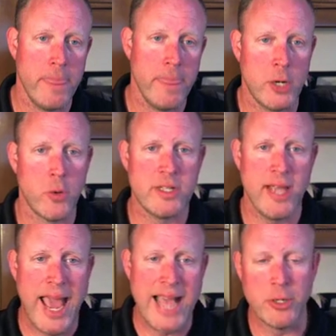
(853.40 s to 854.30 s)
And of course,
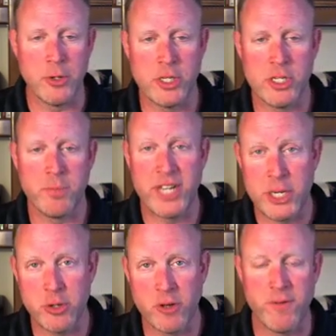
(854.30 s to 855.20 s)
the acidosis
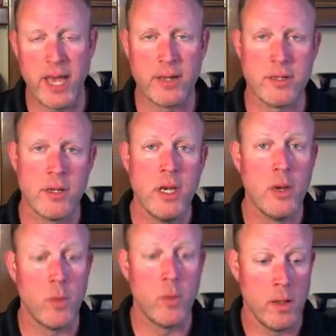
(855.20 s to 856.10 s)
potential effects,
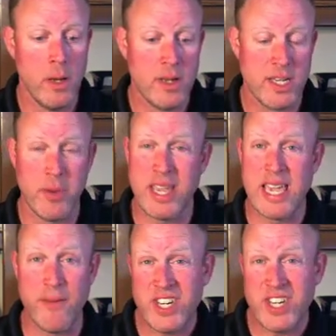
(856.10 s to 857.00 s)
well, someone can
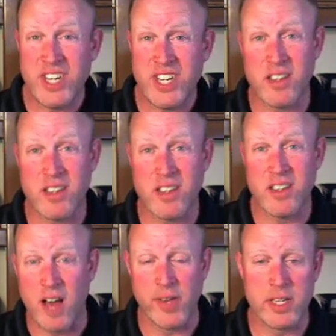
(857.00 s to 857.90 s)
get fatigue, is
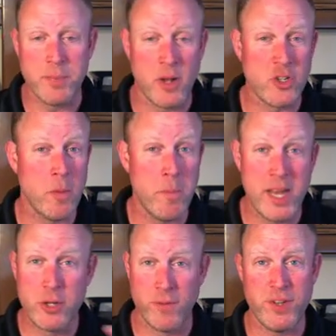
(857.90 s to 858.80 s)
the obvious, but also
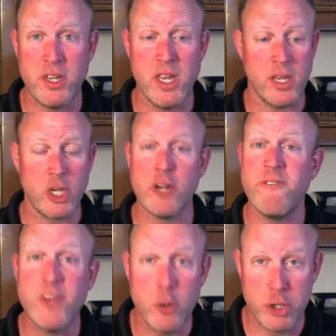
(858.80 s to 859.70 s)
mental fatigue,
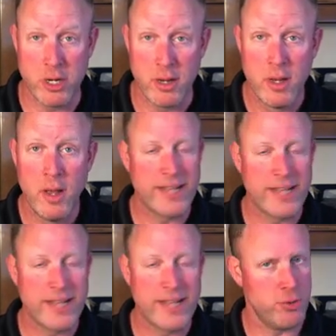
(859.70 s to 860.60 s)
confusion.
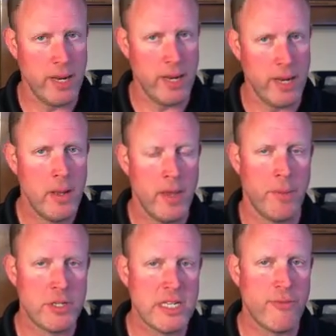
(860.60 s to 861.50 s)
That's extreme. That
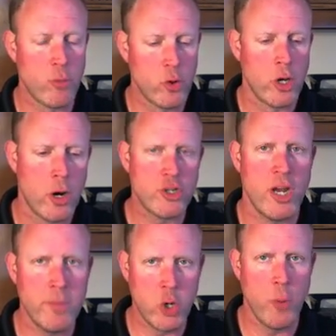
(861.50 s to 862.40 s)
person's have a real hard
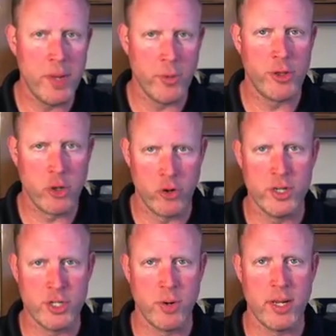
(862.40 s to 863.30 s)
time coping with
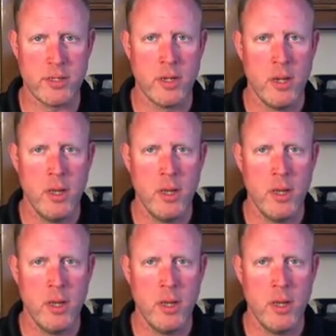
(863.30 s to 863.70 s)
current stress.